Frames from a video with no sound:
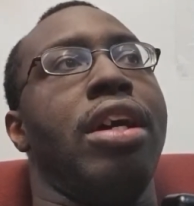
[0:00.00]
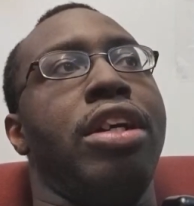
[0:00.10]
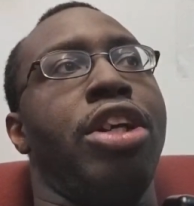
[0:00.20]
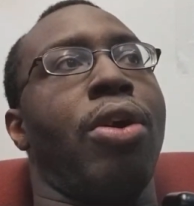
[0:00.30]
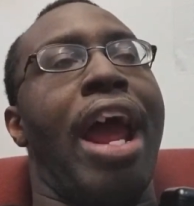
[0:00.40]

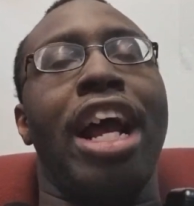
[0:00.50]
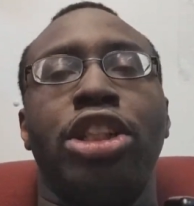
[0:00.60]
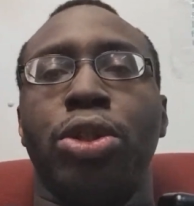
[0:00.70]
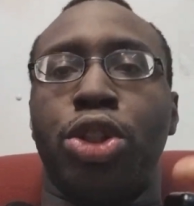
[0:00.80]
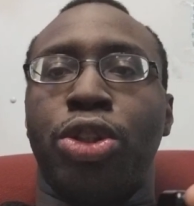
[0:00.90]
your
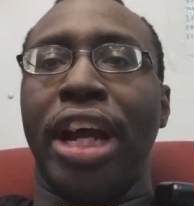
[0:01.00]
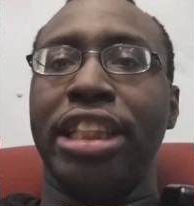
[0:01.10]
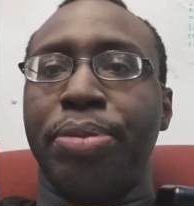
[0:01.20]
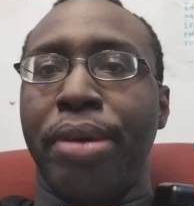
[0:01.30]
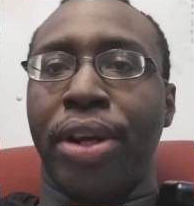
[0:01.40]
actual
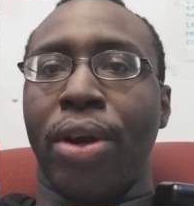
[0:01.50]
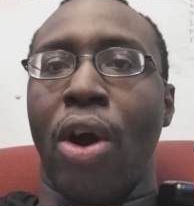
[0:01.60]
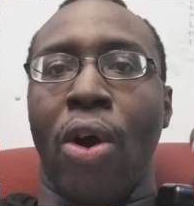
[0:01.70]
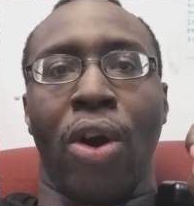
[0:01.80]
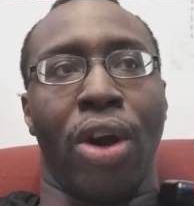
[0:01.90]
transmitter
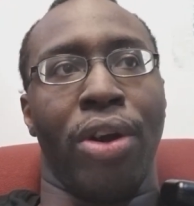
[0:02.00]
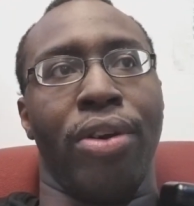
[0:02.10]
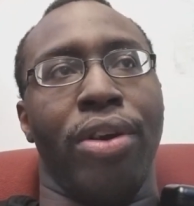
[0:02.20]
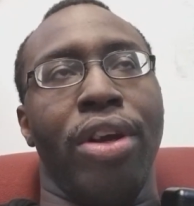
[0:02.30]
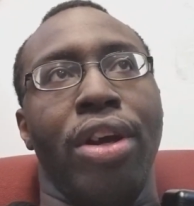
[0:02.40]
are
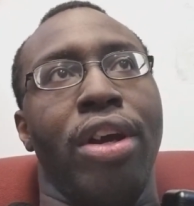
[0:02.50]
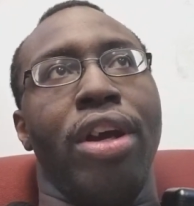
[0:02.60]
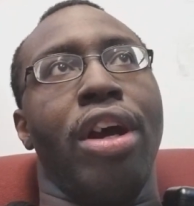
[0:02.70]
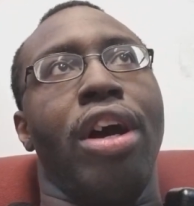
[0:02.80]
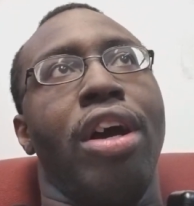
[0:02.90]

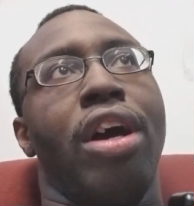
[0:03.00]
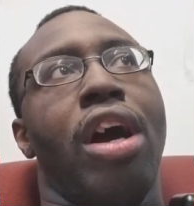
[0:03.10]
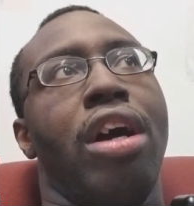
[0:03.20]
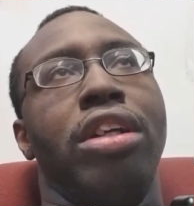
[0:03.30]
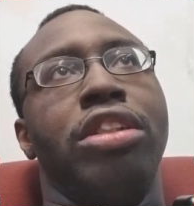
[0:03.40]

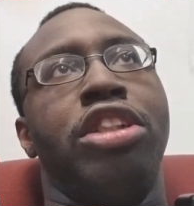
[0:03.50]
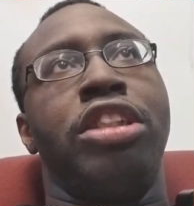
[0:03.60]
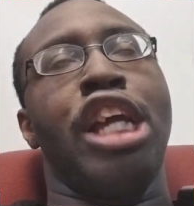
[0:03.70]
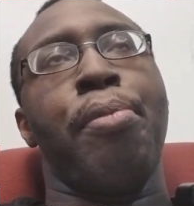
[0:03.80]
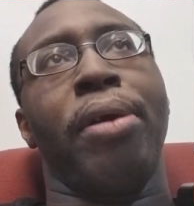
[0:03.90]

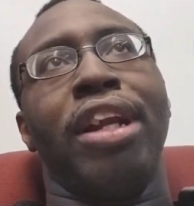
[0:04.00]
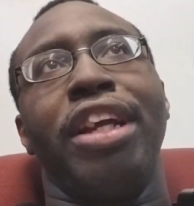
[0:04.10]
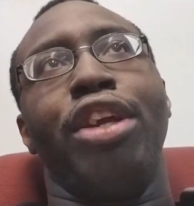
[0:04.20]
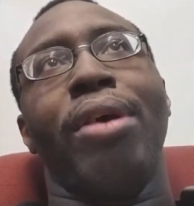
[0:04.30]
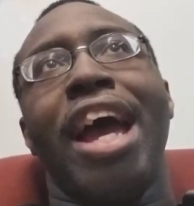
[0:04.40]
typically,
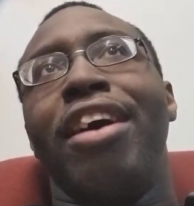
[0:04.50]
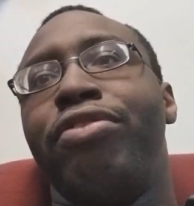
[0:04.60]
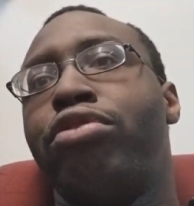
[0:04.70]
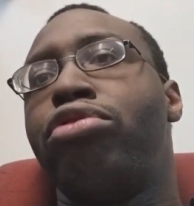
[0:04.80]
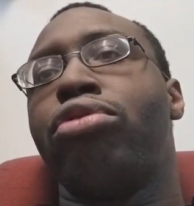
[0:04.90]
you have
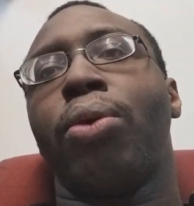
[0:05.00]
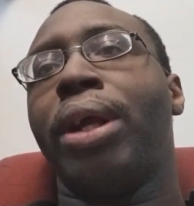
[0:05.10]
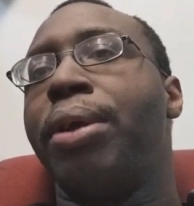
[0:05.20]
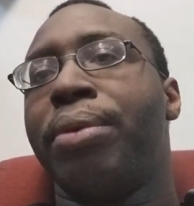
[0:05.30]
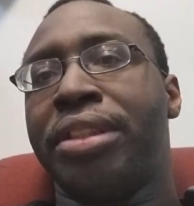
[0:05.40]

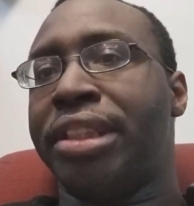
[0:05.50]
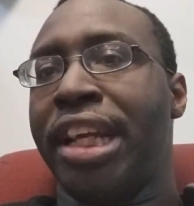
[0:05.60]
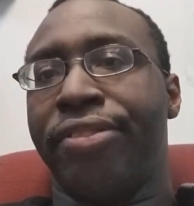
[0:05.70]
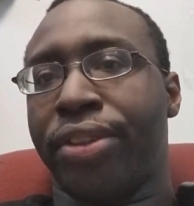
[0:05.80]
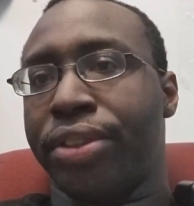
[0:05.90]
3
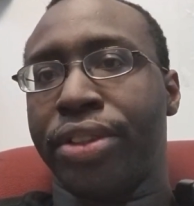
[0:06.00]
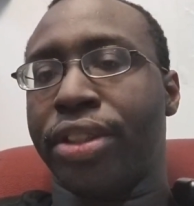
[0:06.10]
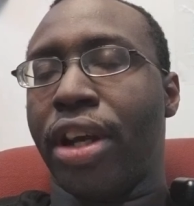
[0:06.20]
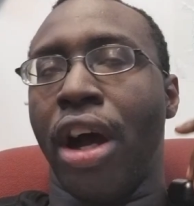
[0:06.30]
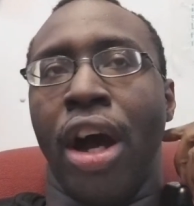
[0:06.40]
receivers.
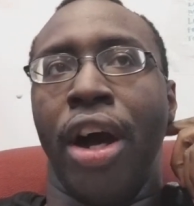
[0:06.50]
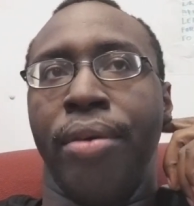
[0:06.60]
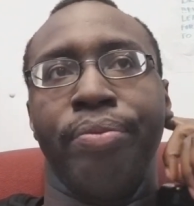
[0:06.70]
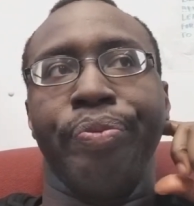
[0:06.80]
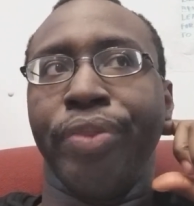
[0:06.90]

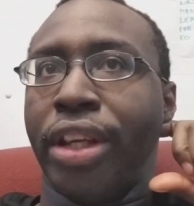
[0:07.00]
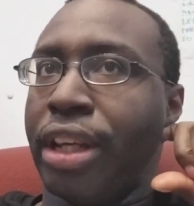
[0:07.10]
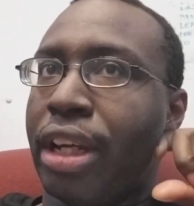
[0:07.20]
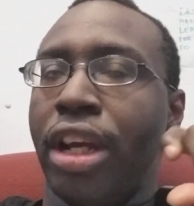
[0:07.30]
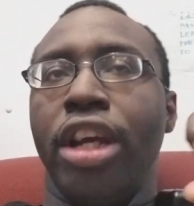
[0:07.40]

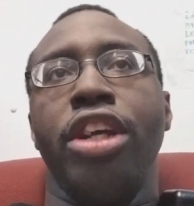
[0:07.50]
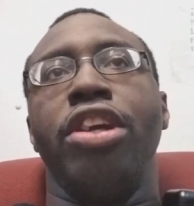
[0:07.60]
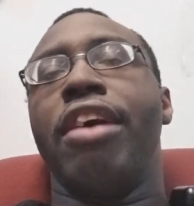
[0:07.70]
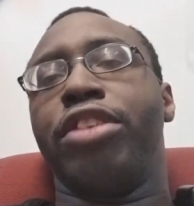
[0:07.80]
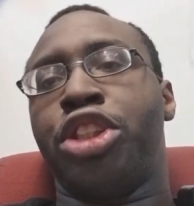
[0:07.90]

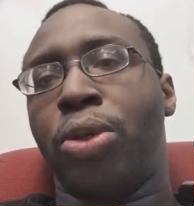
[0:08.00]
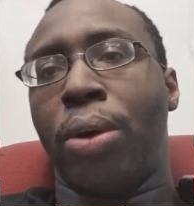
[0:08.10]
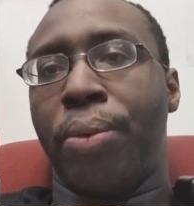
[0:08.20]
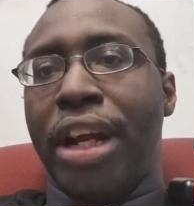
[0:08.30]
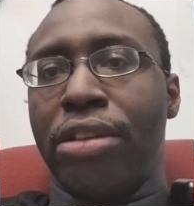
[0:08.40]
You have a
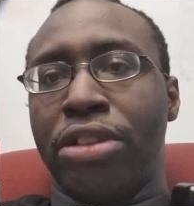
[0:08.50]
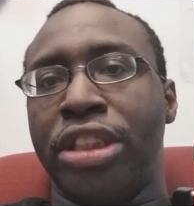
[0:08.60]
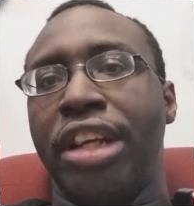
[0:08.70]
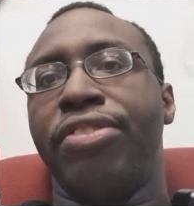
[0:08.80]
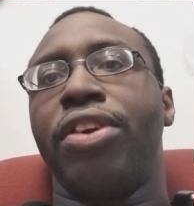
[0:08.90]
short range
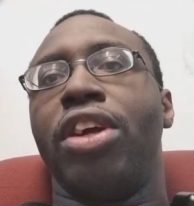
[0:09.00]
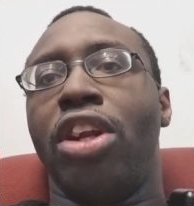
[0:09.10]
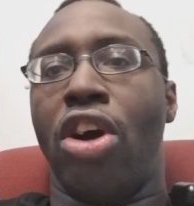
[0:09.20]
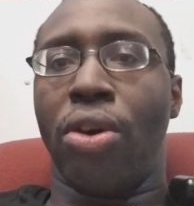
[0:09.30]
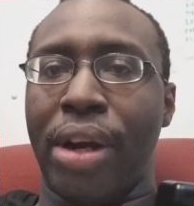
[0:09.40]
receiver, a
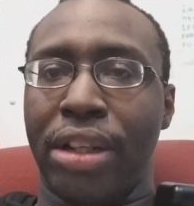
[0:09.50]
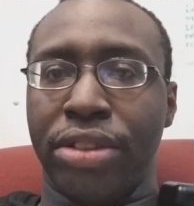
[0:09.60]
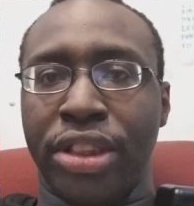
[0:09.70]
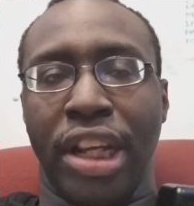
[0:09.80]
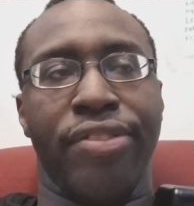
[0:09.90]
long range
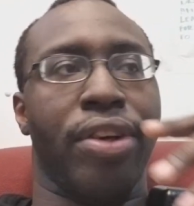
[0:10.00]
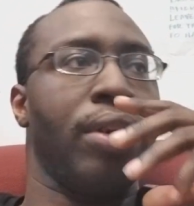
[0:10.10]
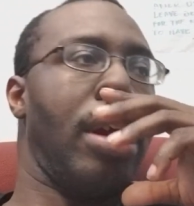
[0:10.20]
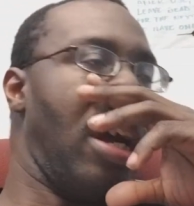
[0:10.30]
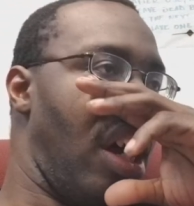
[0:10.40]
receiver,